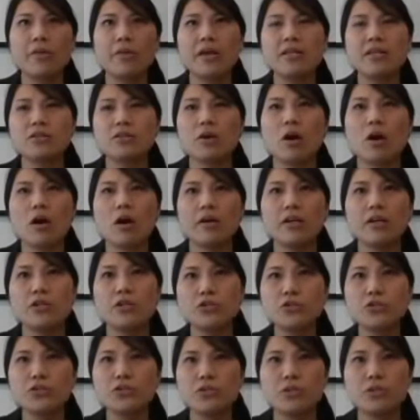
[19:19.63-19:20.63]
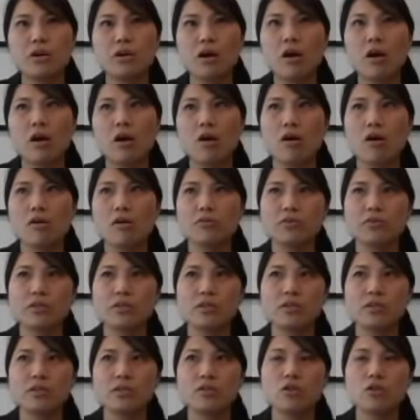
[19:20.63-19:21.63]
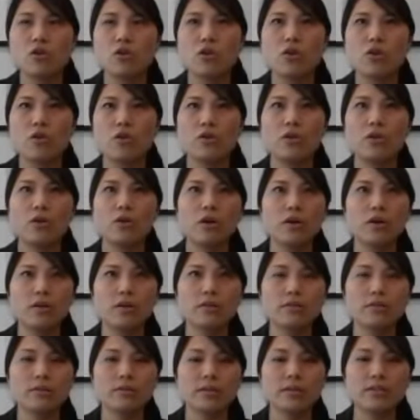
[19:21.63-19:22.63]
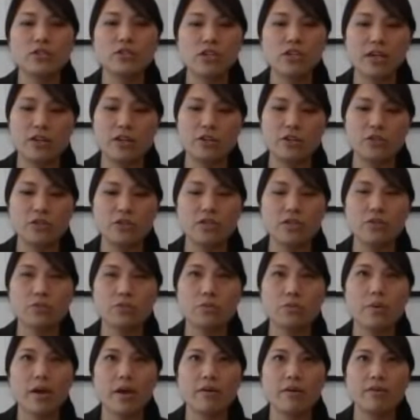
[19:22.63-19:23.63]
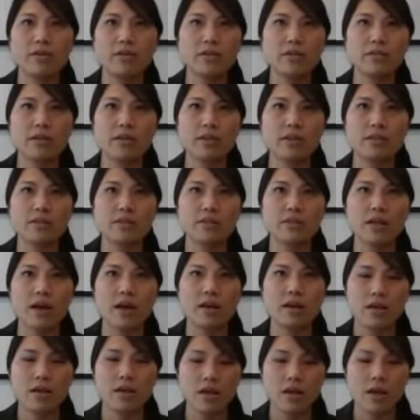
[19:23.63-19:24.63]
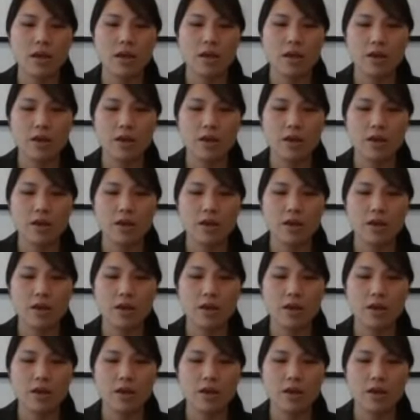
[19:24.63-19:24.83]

And these issues are often not litigious, where in a sense that